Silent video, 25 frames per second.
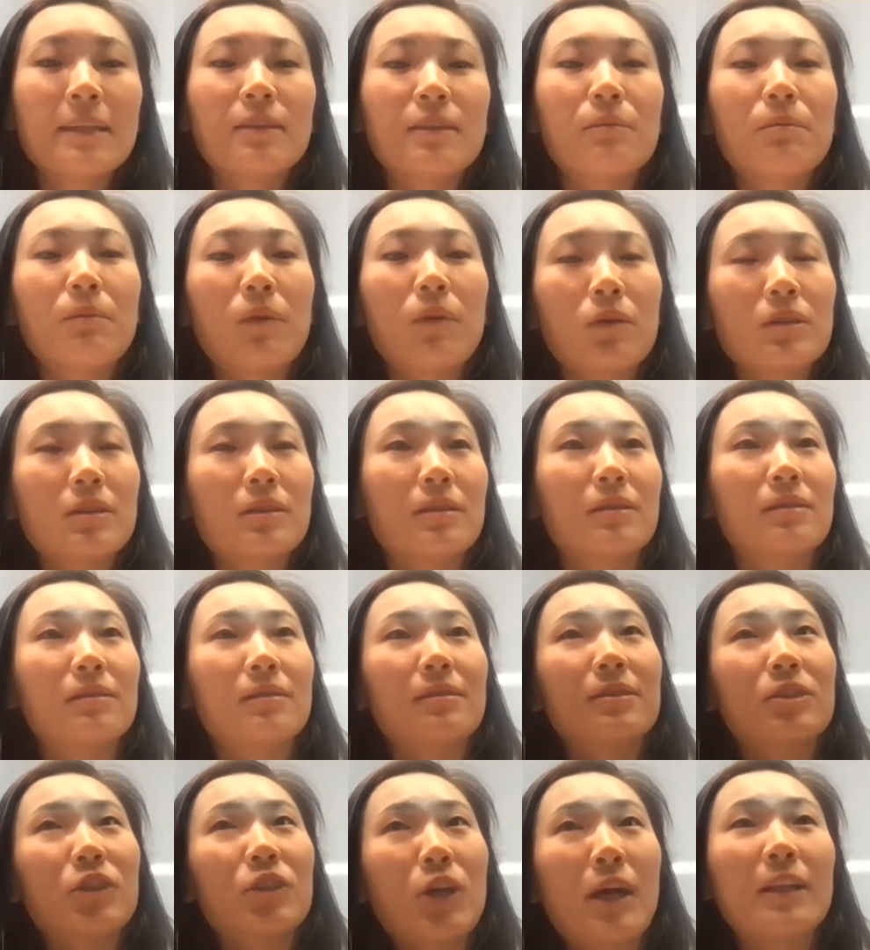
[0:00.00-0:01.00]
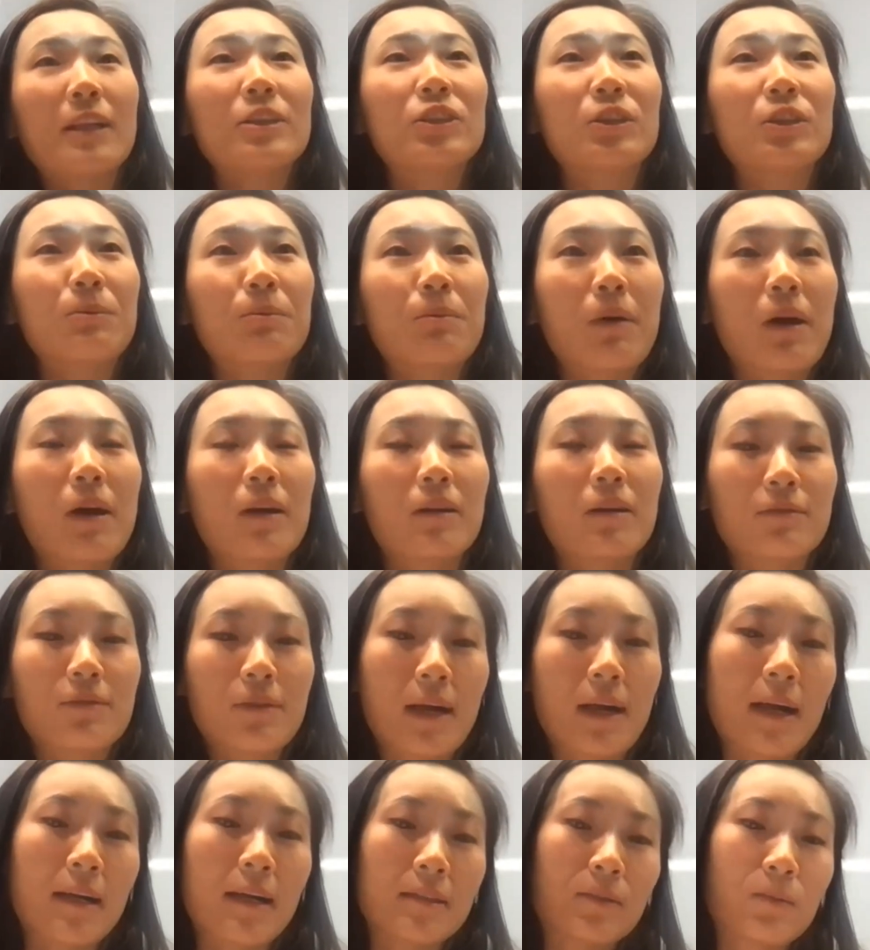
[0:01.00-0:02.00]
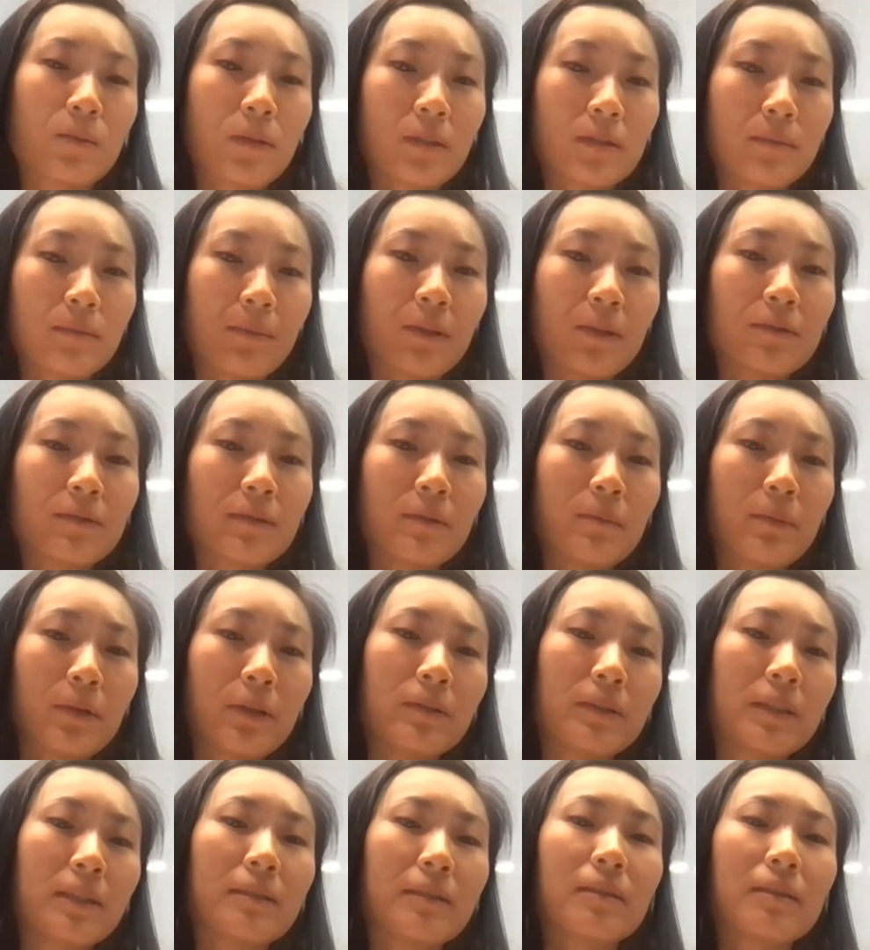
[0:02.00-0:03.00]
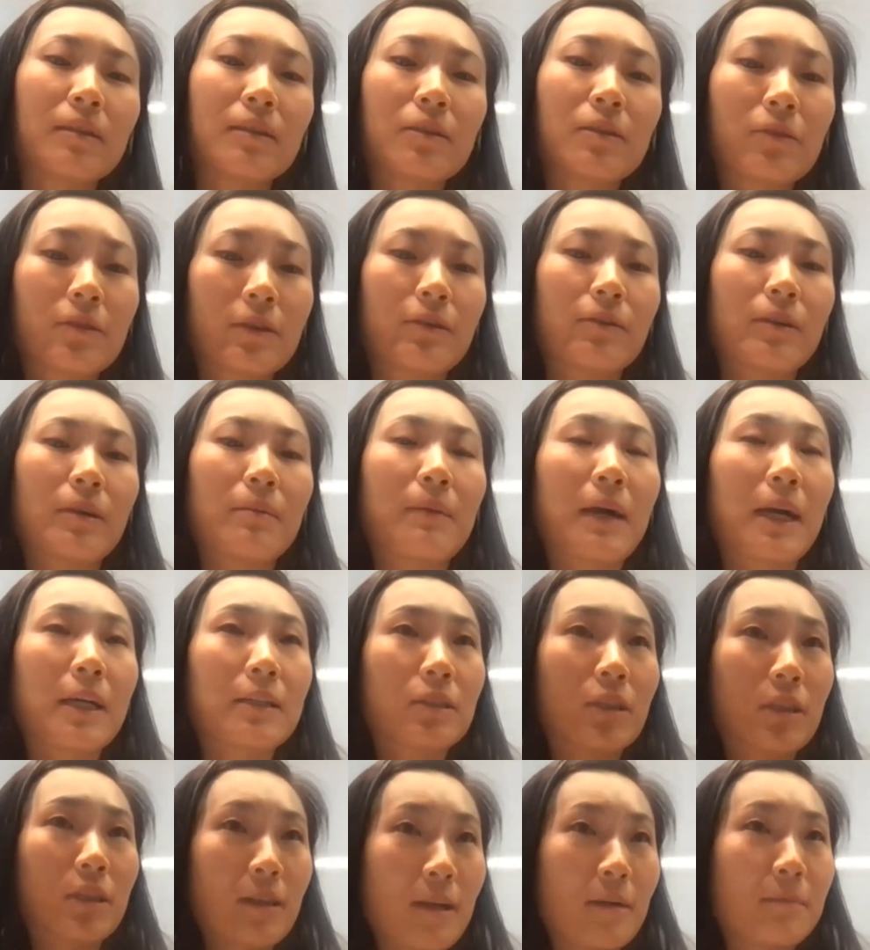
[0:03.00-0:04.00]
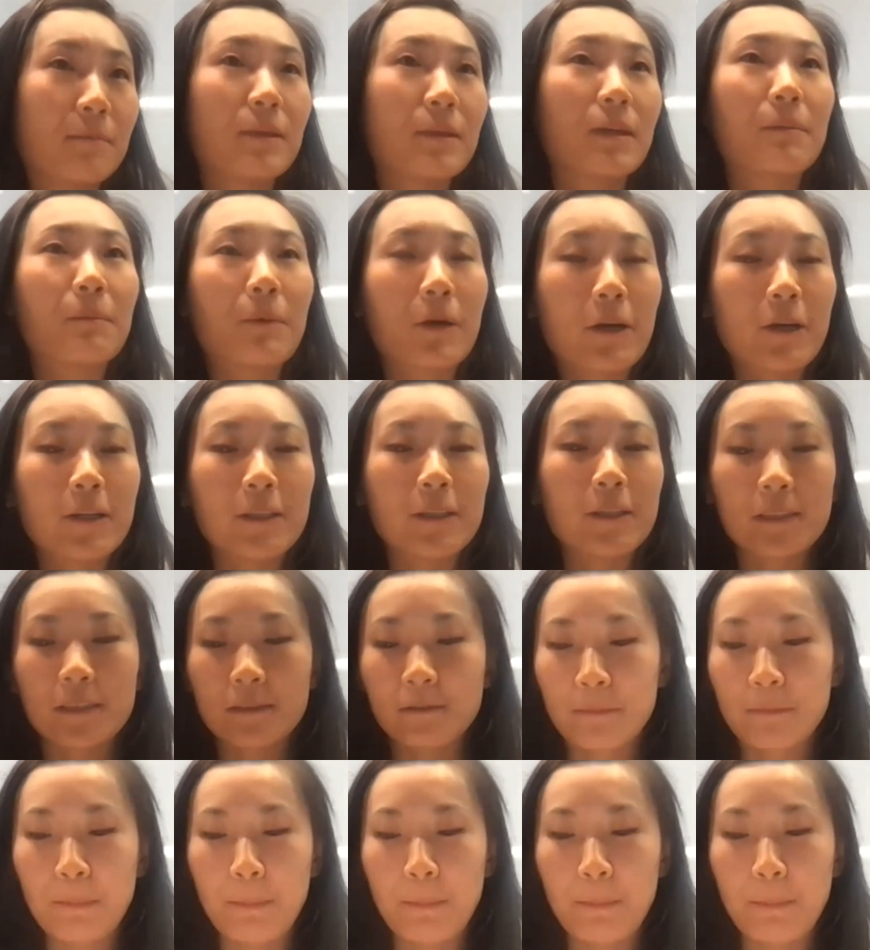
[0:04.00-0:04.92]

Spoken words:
The most challenging part for us was building the query parser lambda part.